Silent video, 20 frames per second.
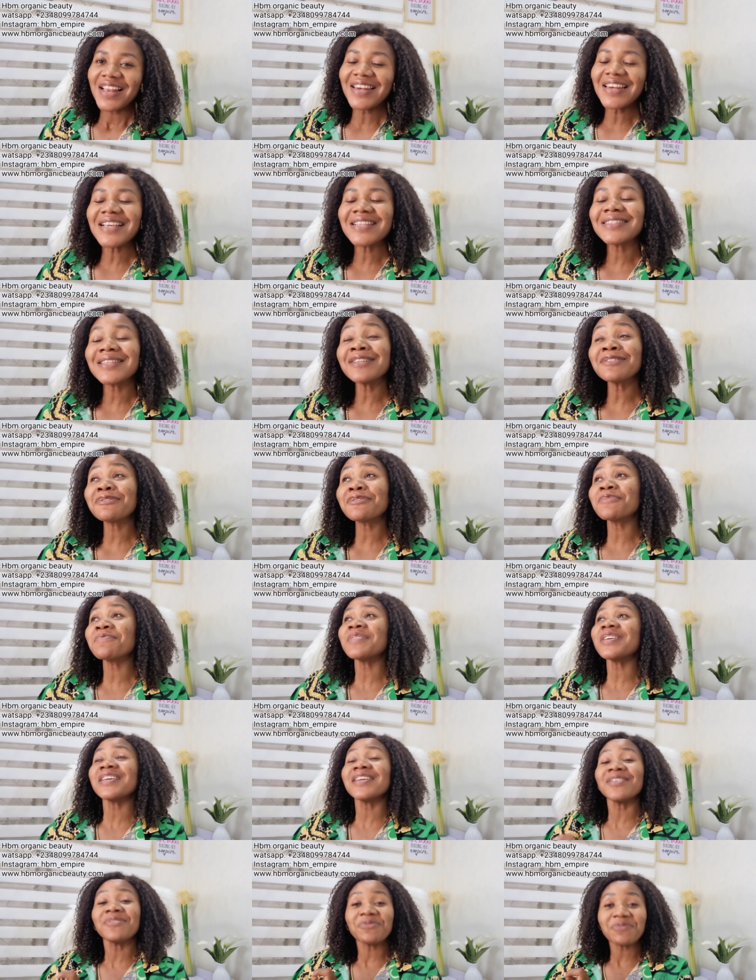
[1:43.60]
listen to
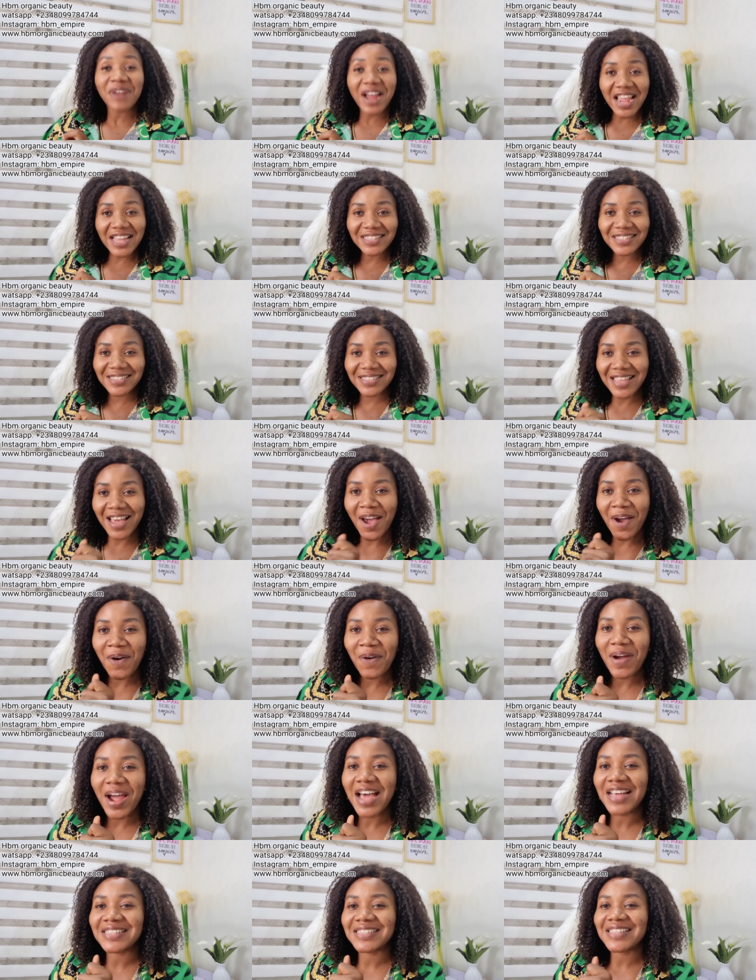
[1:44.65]
me, write
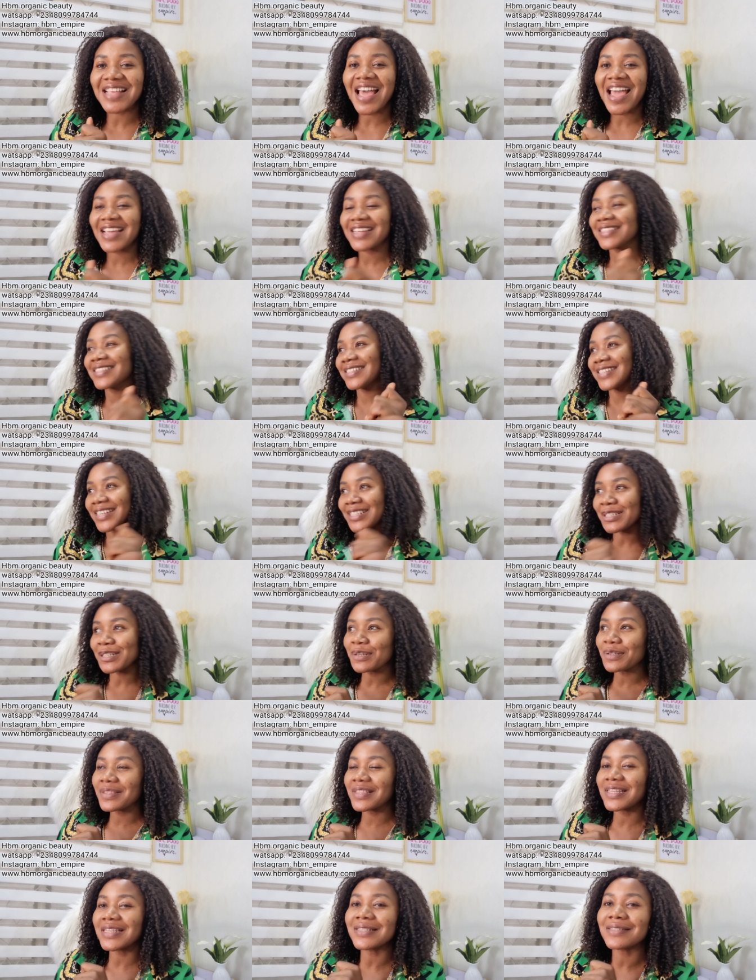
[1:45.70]
down as I teach
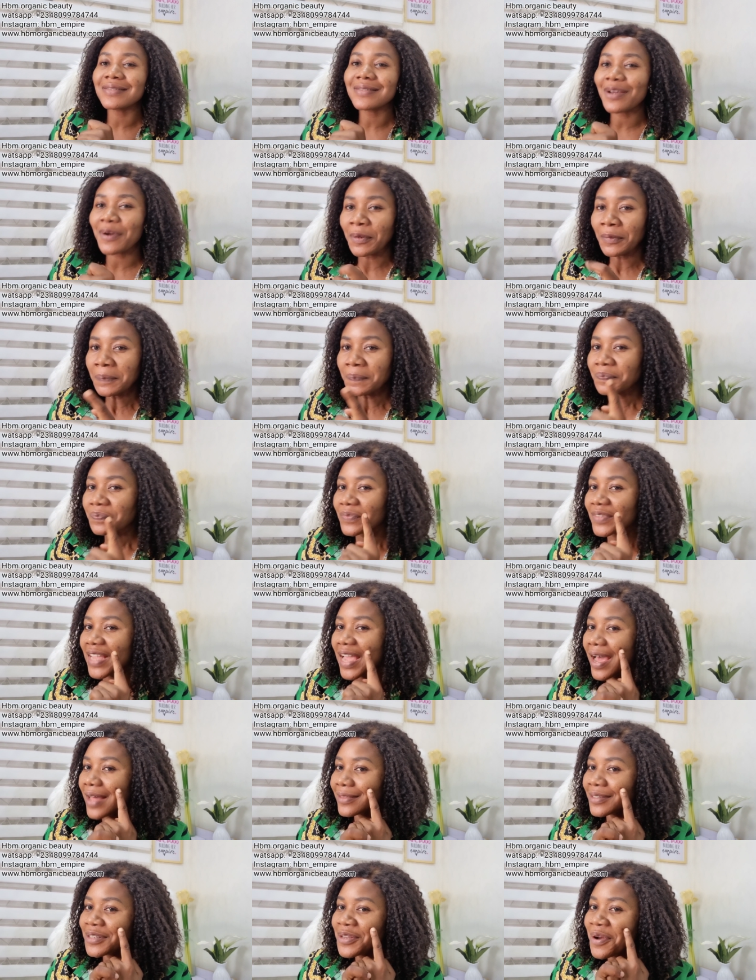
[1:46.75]
you this. So
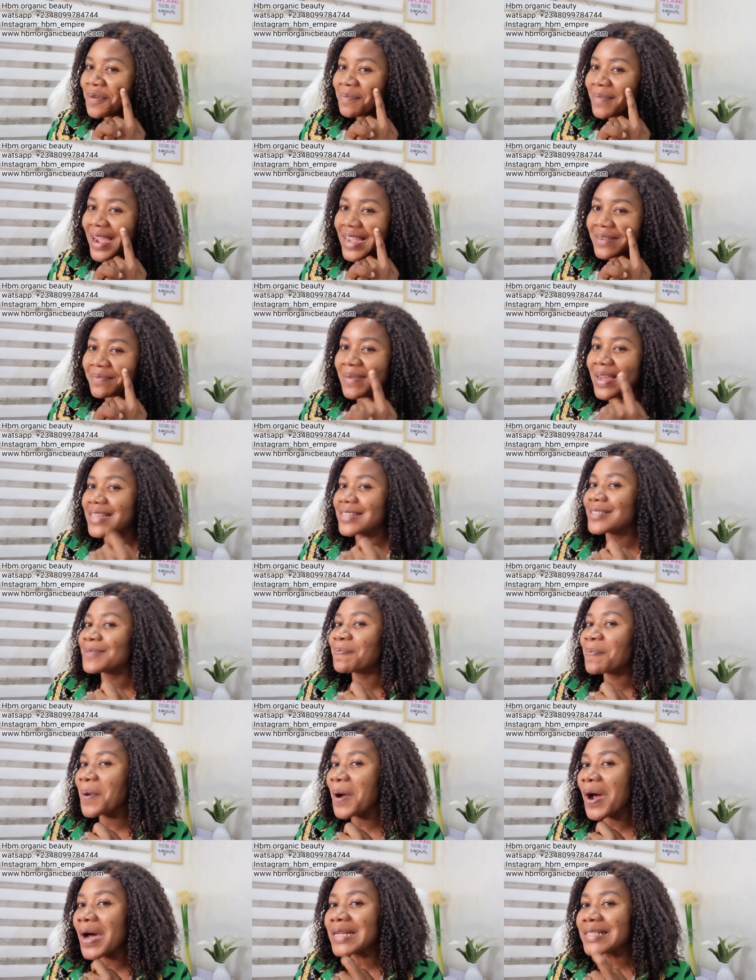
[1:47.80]
yeah, do not mind my
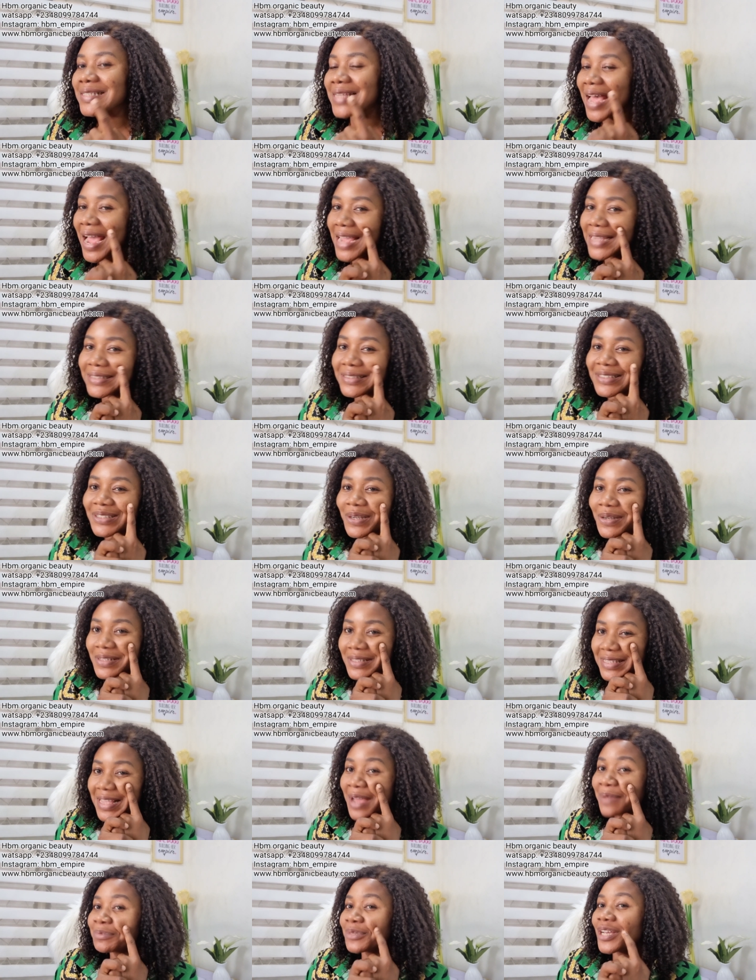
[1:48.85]
spot. I'm
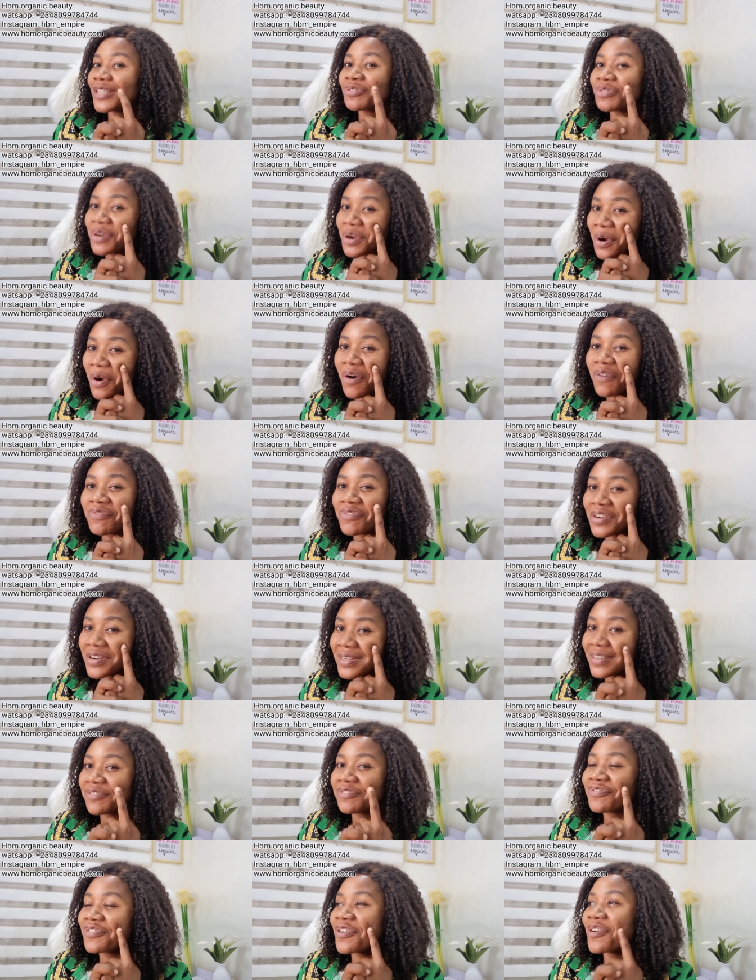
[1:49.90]
just
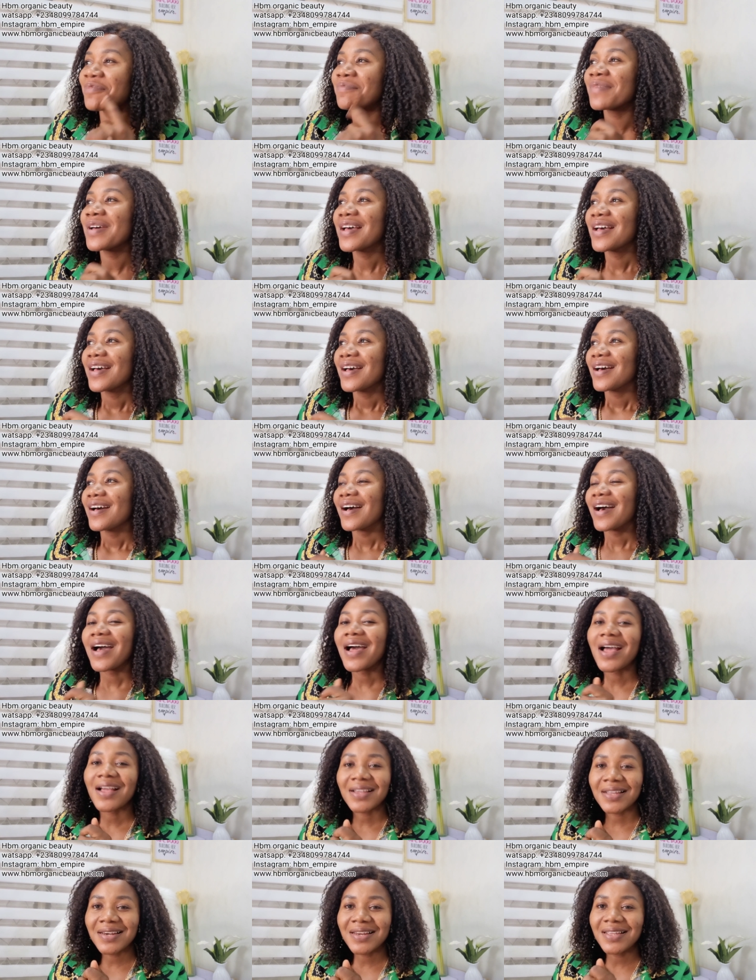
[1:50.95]
recovering from
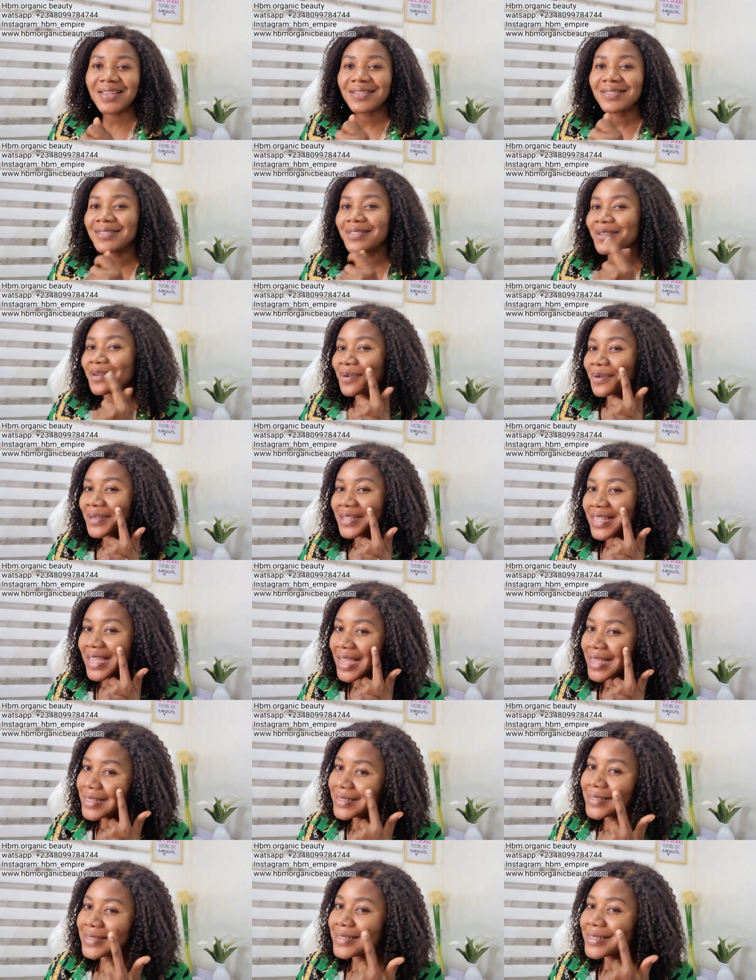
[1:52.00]
acne, so
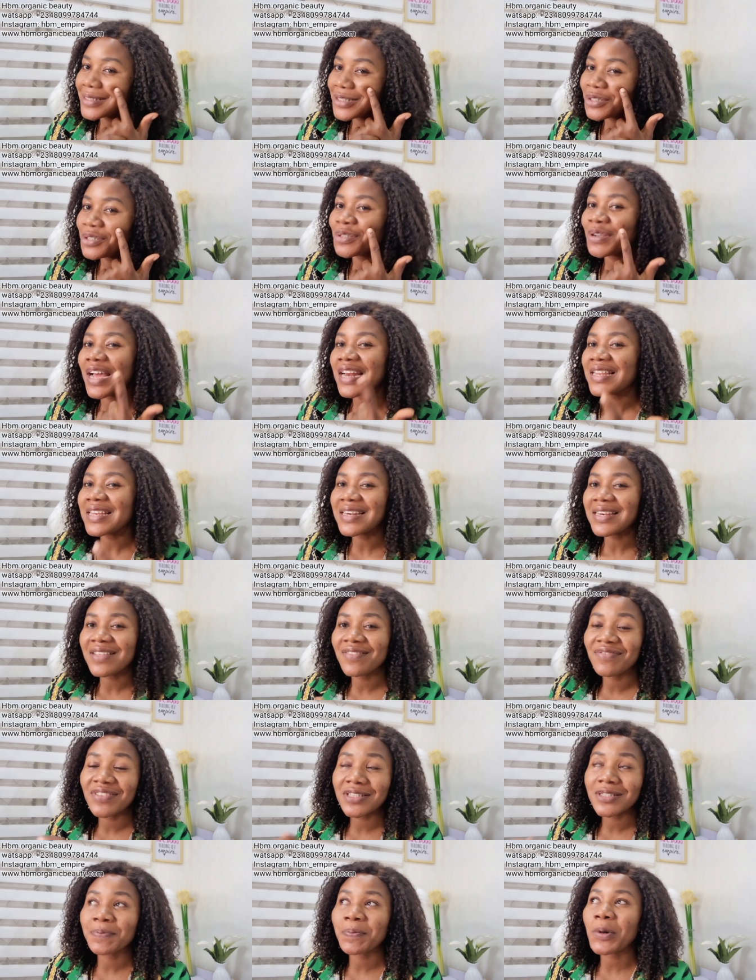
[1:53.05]
yes, it usually
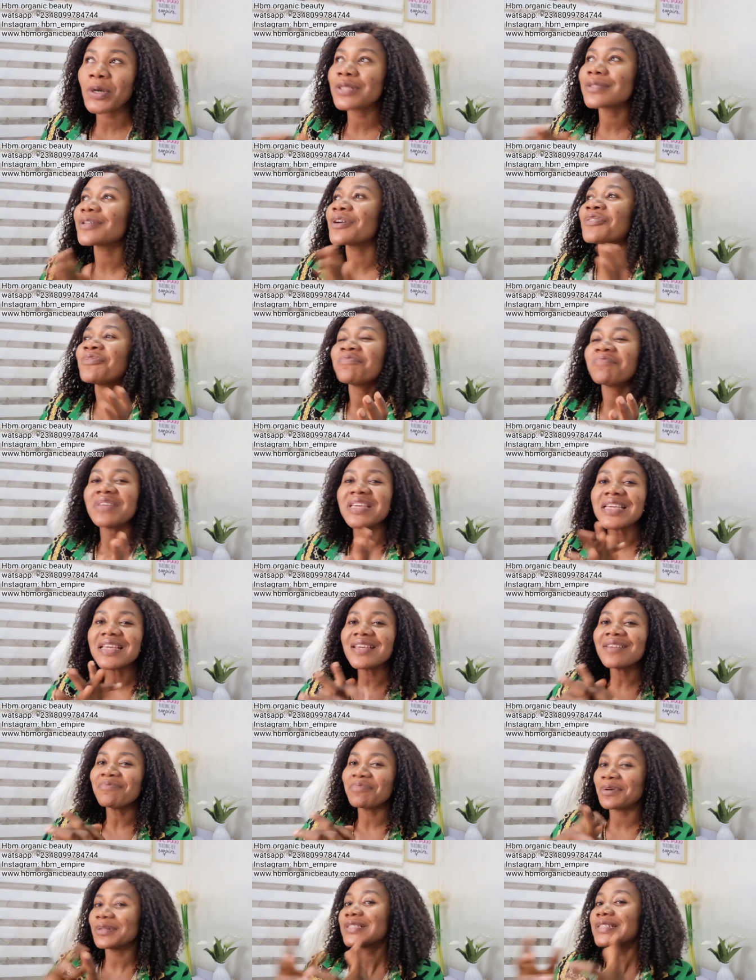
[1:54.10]
leaves a spot on
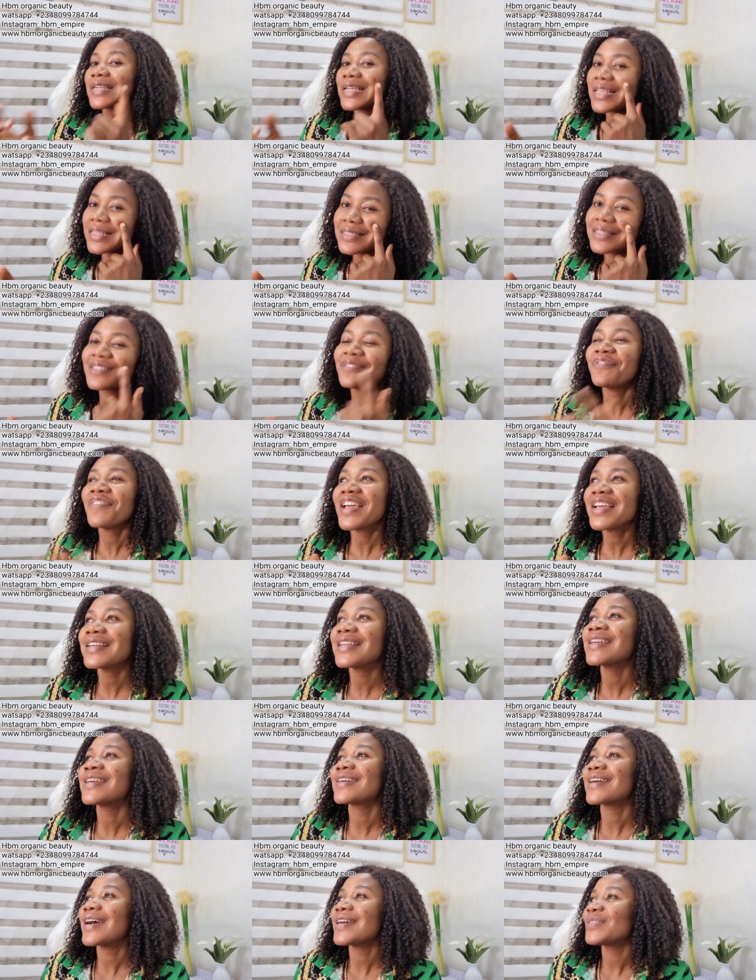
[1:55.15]
me, but it's
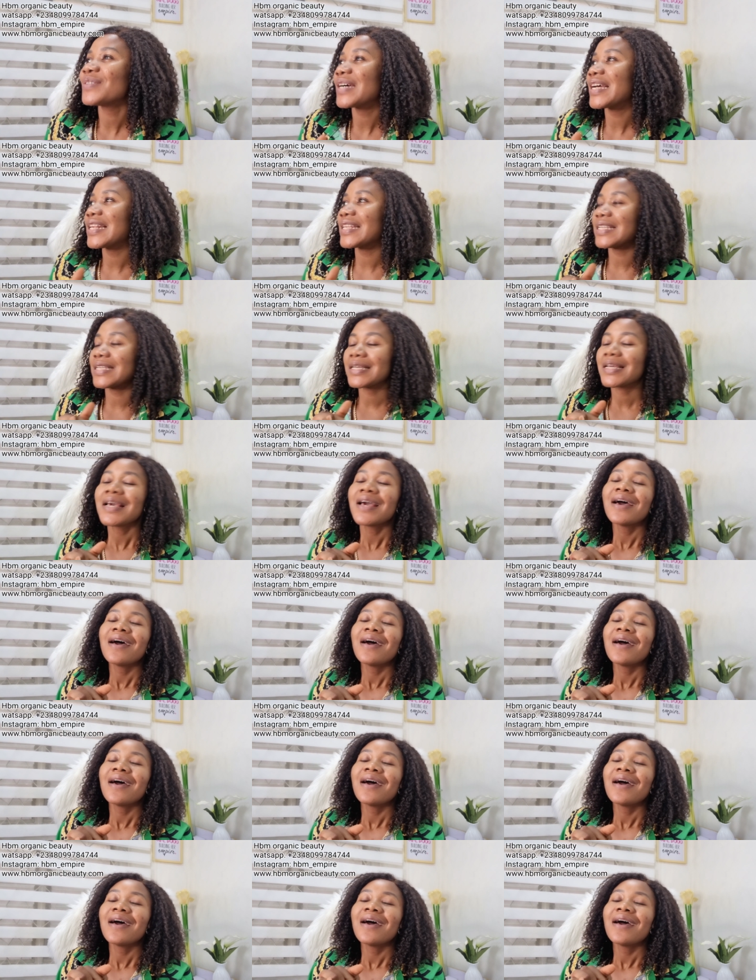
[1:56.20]
fading gradually.